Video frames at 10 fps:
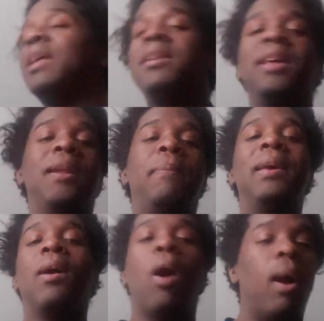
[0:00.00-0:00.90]
Did a
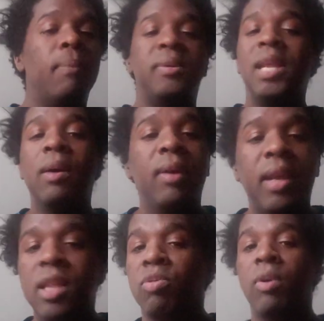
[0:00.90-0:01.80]
big arms deal with
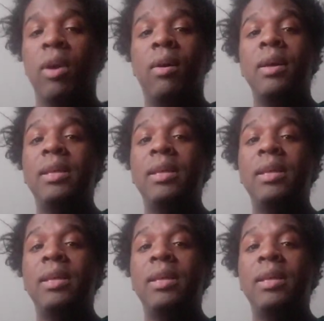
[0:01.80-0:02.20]
Israel.